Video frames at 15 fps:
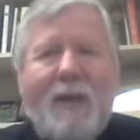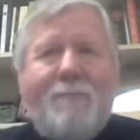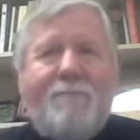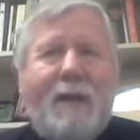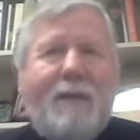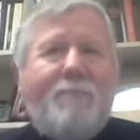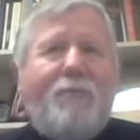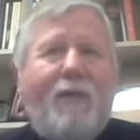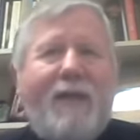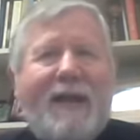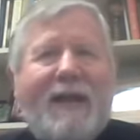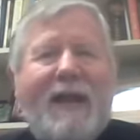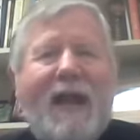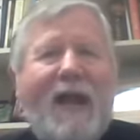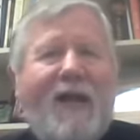People
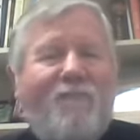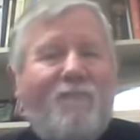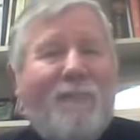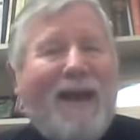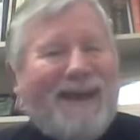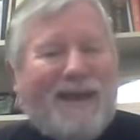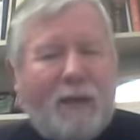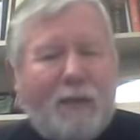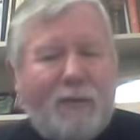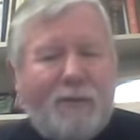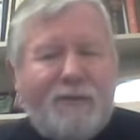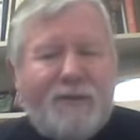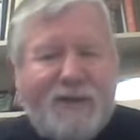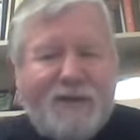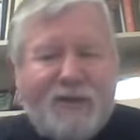that have
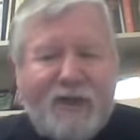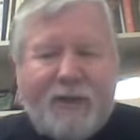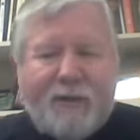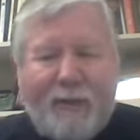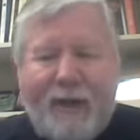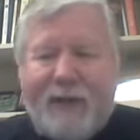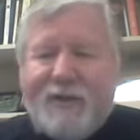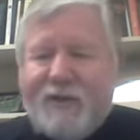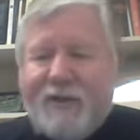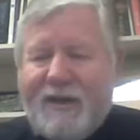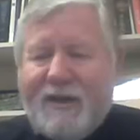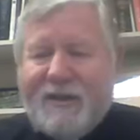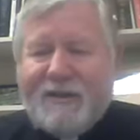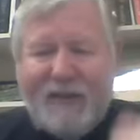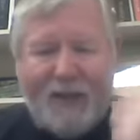macular degeneration
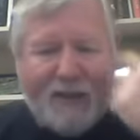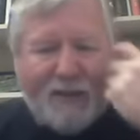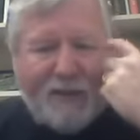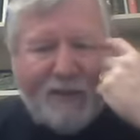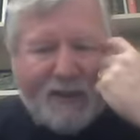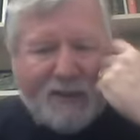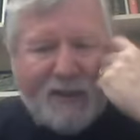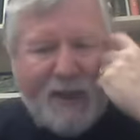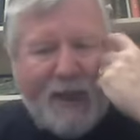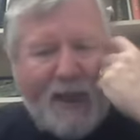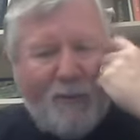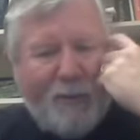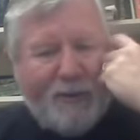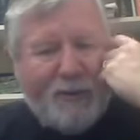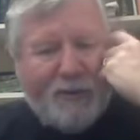can tell you this.
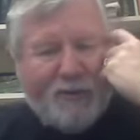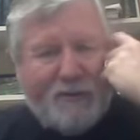When you